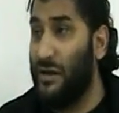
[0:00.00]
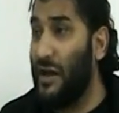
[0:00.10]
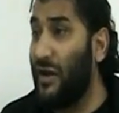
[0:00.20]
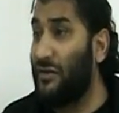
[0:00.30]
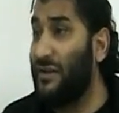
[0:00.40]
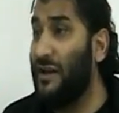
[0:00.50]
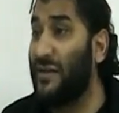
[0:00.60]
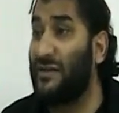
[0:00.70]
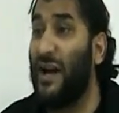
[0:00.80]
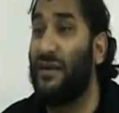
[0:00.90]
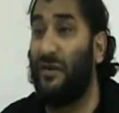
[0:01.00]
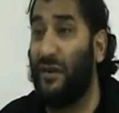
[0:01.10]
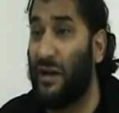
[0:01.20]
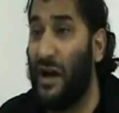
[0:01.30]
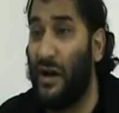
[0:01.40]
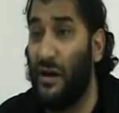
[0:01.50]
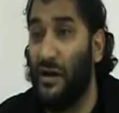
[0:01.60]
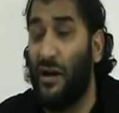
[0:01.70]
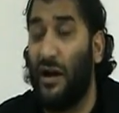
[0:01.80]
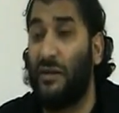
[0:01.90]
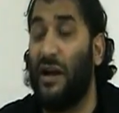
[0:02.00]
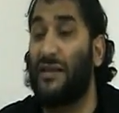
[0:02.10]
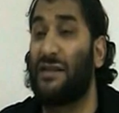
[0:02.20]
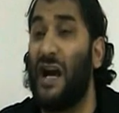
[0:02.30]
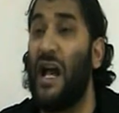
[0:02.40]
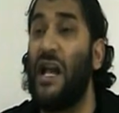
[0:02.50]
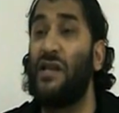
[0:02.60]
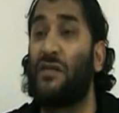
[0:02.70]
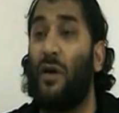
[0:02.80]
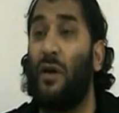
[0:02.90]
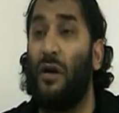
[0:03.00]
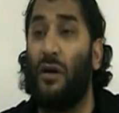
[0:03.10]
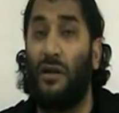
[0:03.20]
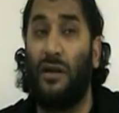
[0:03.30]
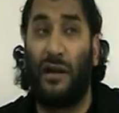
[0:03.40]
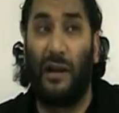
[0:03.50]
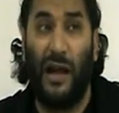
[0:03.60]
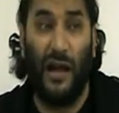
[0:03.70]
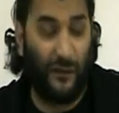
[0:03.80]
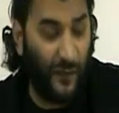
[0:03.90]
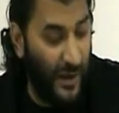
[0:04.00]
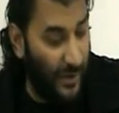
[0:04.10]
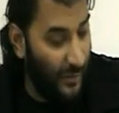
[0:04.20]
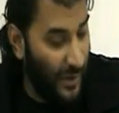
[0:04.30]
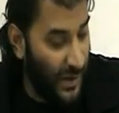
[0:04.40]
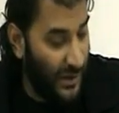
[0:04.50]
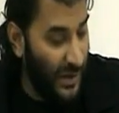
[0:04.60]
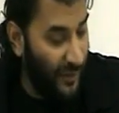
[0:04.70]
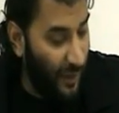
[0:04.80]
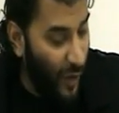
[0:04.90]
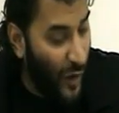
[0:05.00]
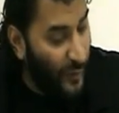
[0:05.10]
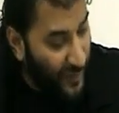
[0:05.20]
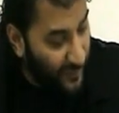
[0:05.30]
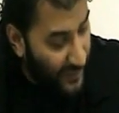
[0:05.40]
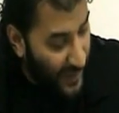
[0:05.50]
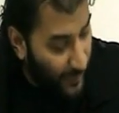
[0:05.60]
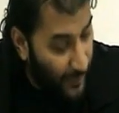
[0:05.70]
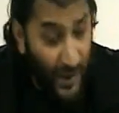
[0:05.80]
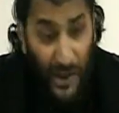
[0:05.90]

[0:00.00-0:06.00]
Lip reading: They could see the signs of Allah. Allah's signs were declared for them. They were open for them.